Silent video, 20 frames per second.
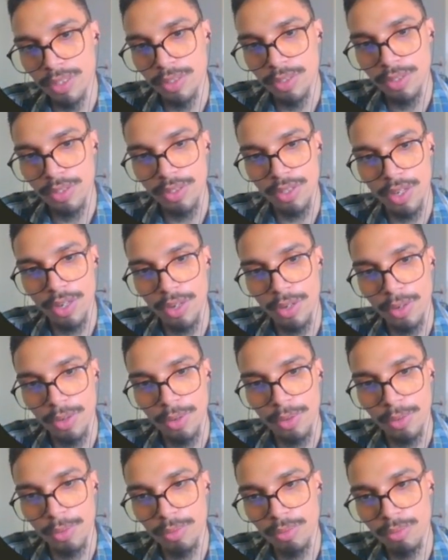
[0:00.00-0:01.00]

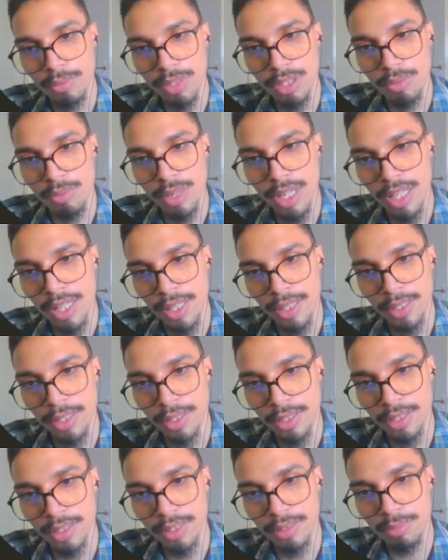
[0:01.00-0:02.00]
So we
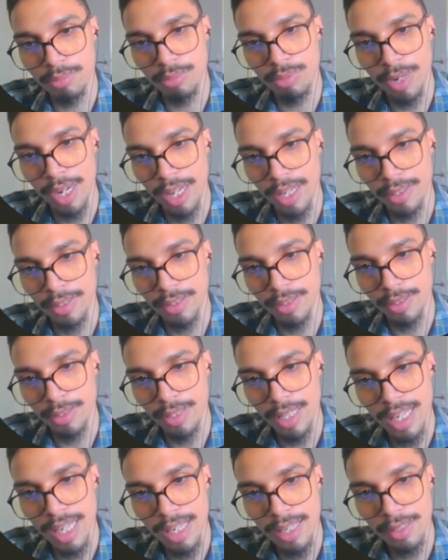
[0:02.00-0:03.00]
will print
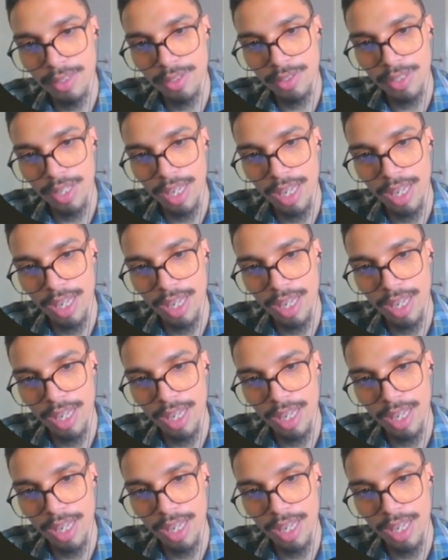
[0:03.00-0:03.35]
list,